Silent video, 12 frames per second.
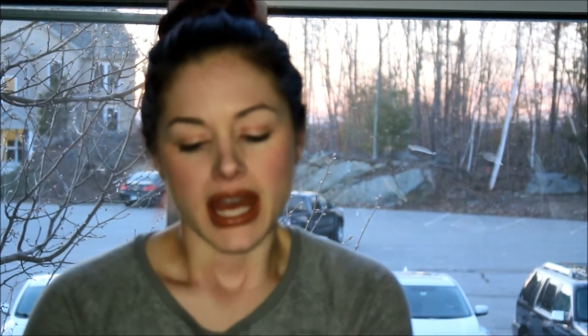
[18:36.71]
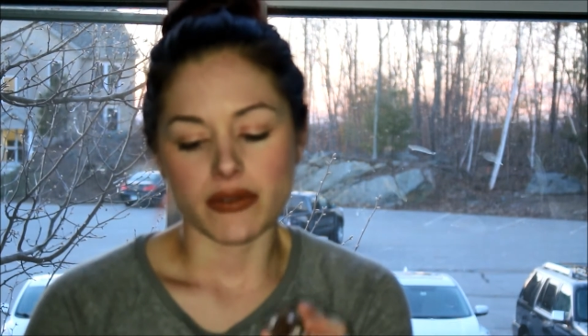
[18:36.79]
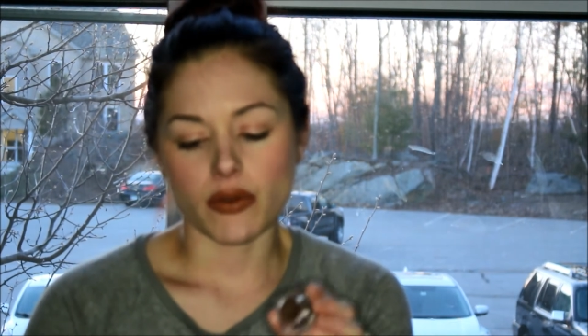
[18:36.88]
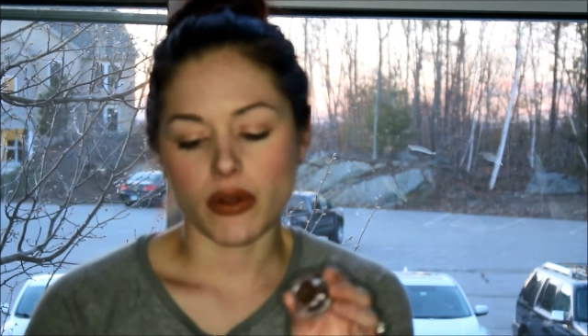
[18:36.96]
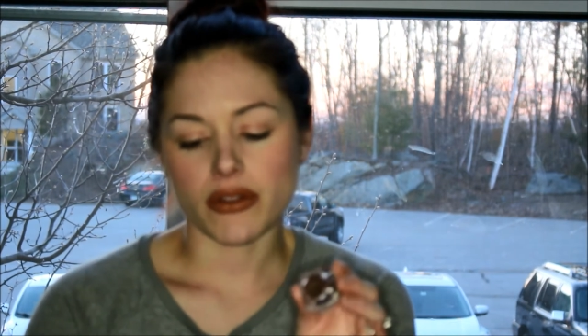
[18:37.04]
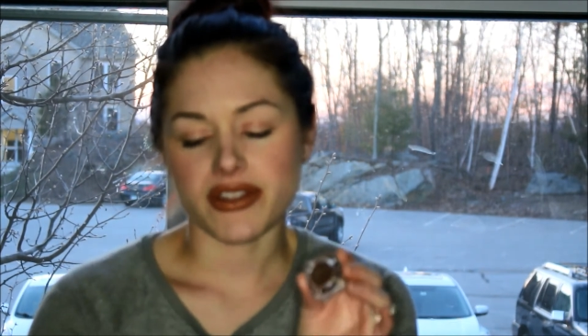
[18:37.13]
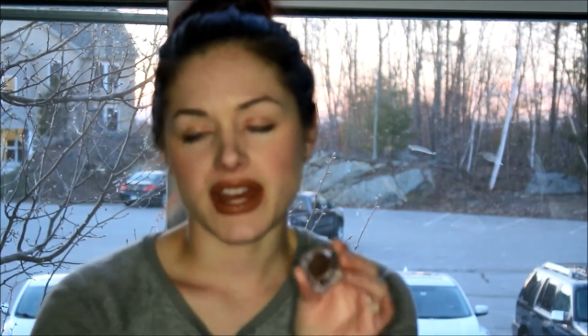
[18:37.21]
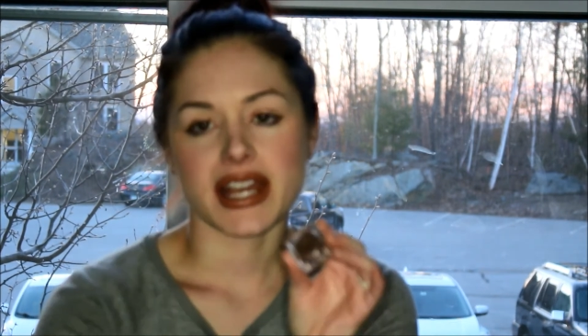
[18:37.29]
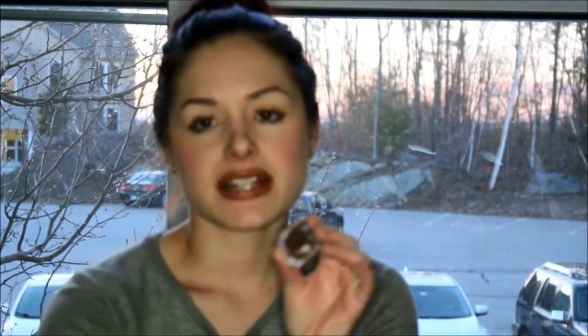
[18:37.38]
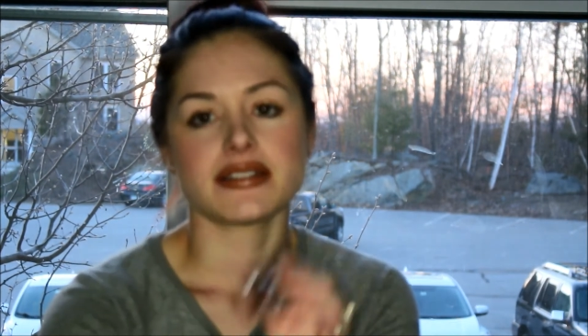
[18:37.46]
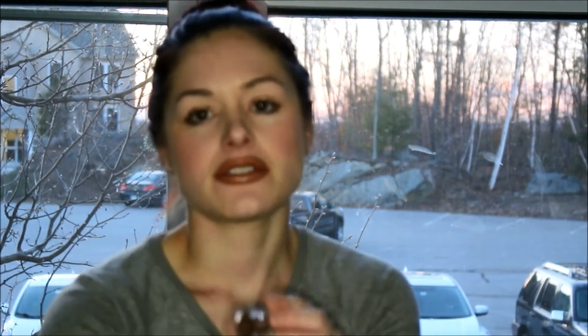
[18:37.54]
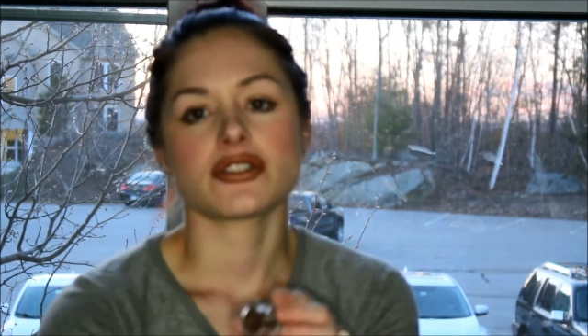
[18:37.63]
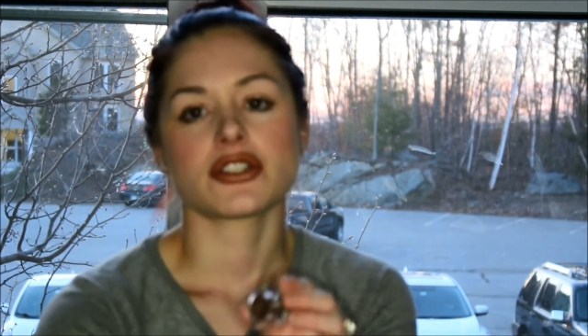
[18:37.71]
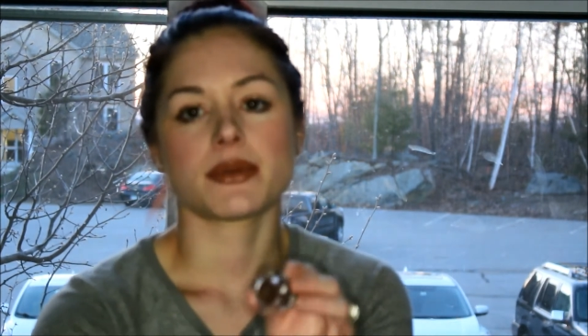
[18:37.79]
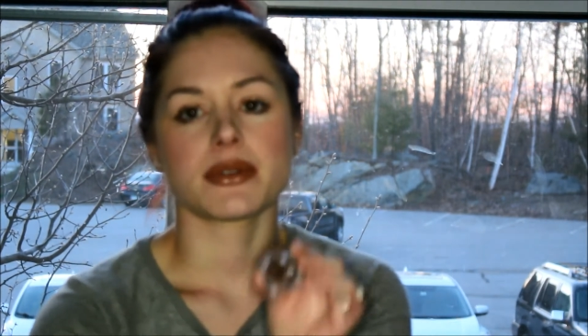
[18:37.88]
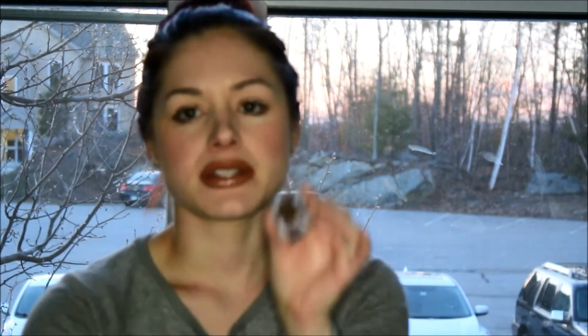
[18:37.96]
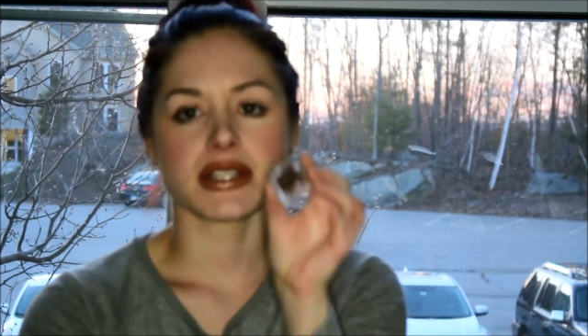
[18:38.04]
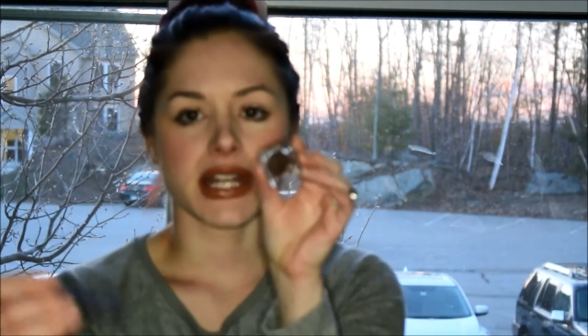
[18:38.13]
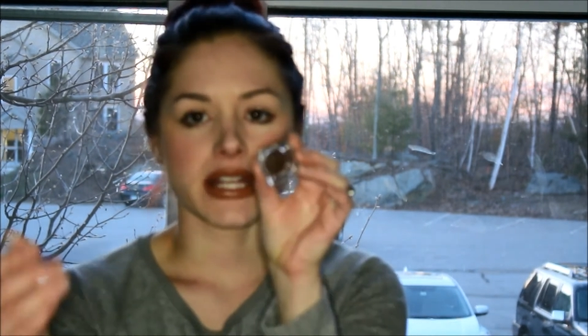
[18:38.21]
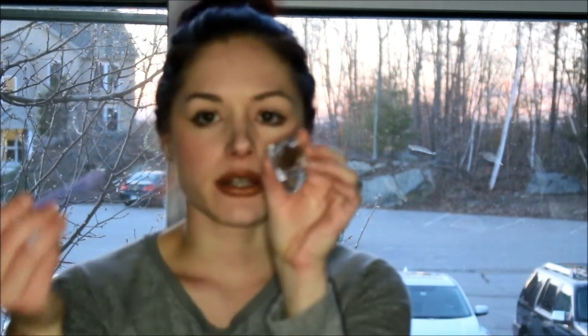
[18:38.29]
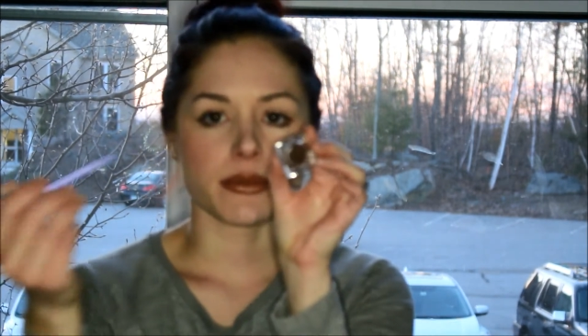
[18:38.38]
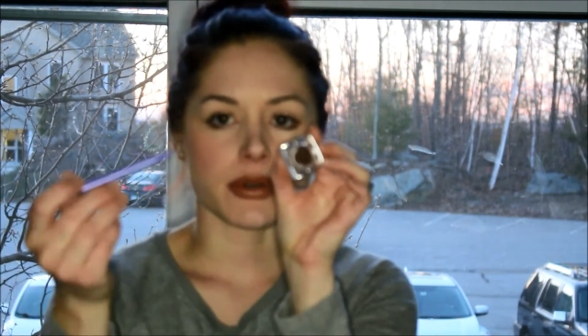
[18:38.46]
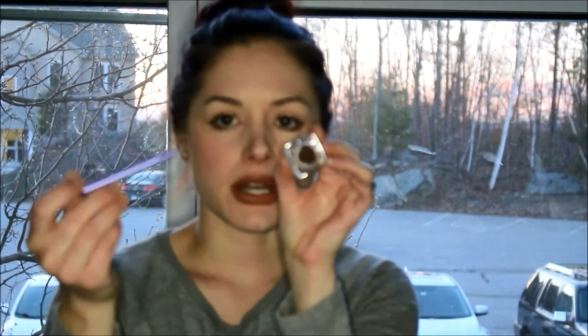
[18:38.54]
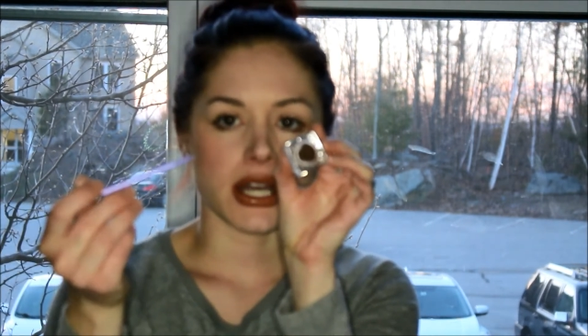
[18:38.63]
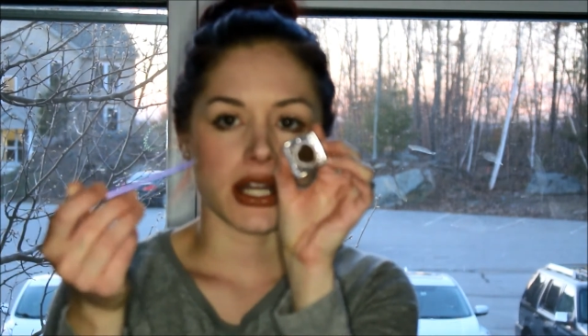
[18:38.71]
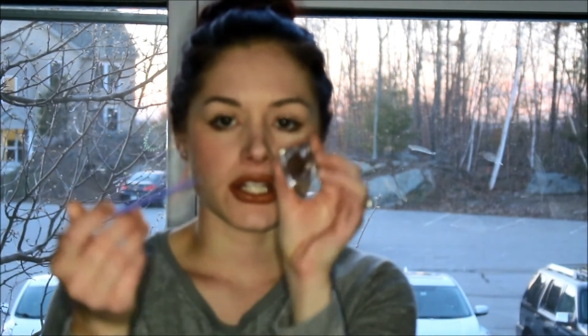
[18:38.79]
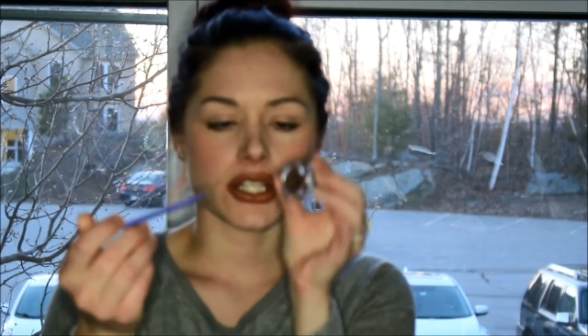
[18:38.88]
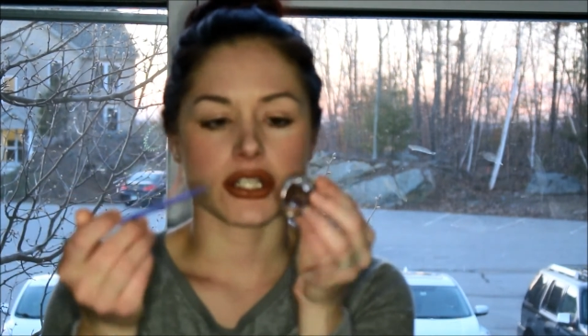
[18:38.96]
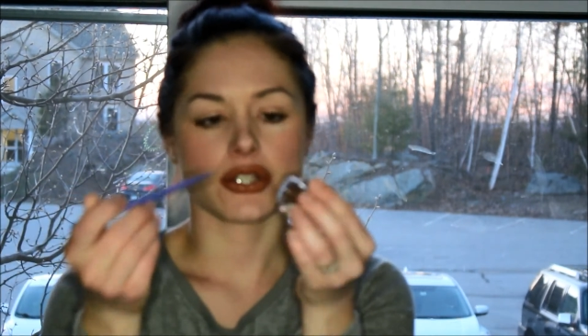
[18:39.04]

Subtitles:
And the whole thing is you're supposed to take your brush